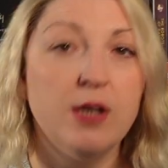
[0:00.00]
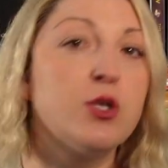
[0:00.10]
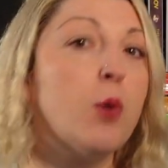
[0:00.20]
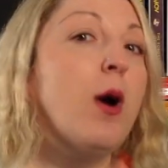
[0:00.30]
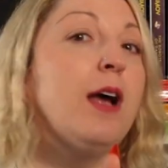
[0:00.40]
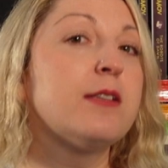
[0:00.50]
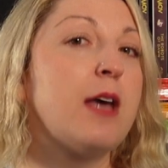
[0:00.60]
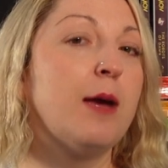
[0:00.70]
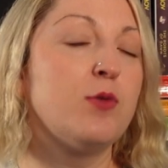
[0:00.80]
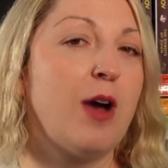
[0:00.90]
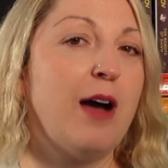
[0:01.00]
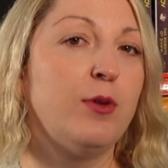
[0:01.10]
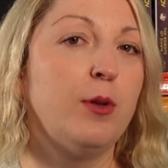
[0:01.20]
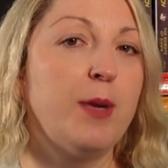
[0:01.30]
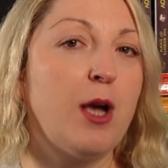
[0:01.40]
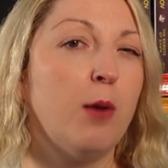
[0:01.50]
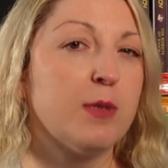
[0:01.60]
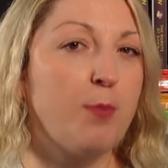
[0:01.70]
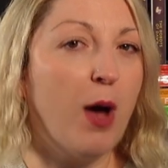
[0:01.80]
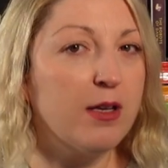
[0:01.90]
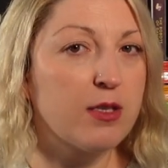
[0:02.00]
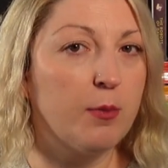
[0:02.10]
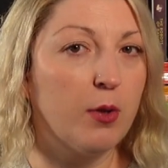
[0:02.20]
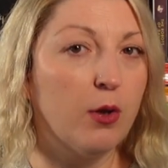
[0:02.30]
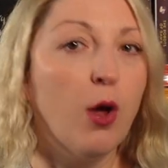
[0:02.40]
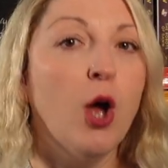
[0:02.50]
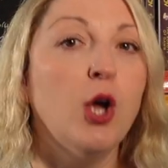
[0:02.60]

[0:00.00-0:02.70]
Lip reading: So while time travel becomes possible,